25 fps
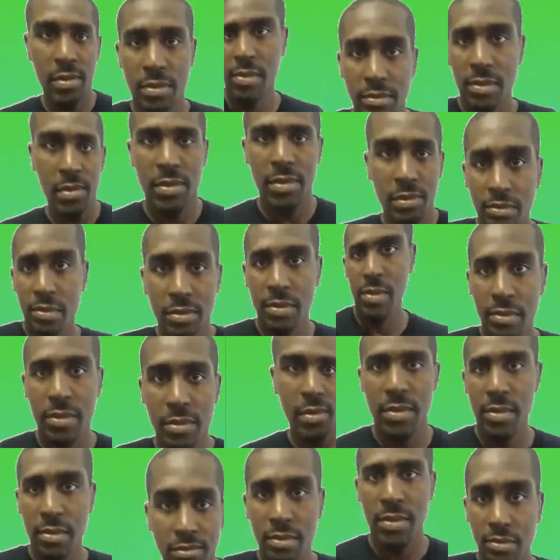different
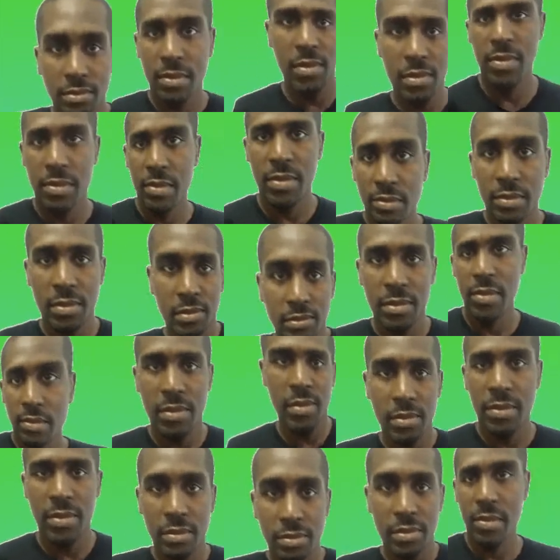from love for
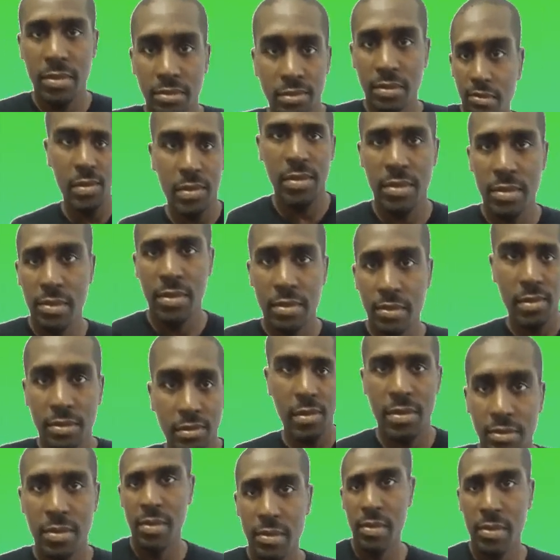an
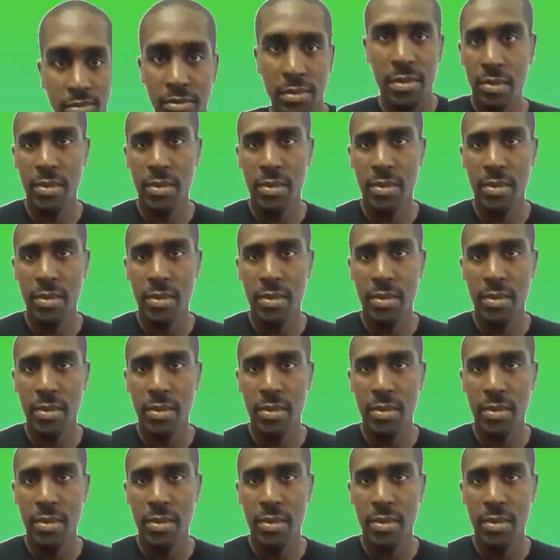item,